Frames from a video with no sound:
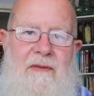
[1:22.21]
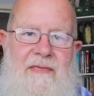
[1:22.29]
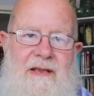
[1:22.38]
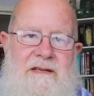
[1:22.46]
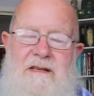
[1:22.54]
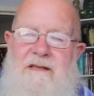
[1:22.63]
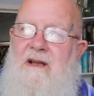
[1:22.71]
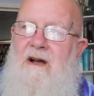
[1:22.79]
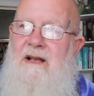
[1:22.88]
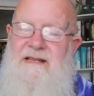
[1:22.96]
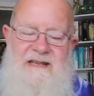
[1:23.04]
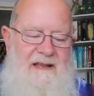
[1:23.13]
in this
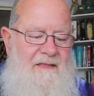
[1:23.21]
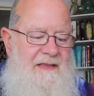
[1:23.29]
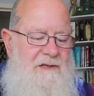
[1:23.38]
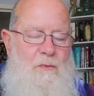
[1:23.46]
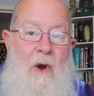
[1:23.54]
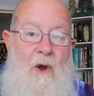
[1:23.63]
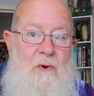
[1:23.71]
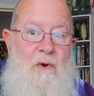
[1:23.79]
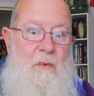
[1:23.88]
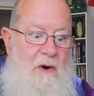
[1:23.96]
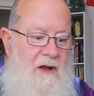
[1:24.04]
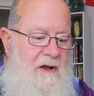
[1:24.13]
society, this
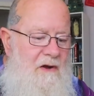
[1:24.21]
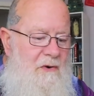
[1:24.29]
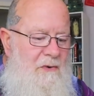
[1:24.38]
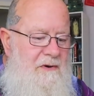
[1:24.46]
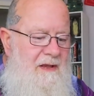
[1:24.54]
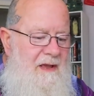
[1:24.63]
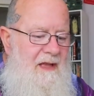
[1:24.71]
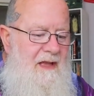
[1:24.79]
woke world,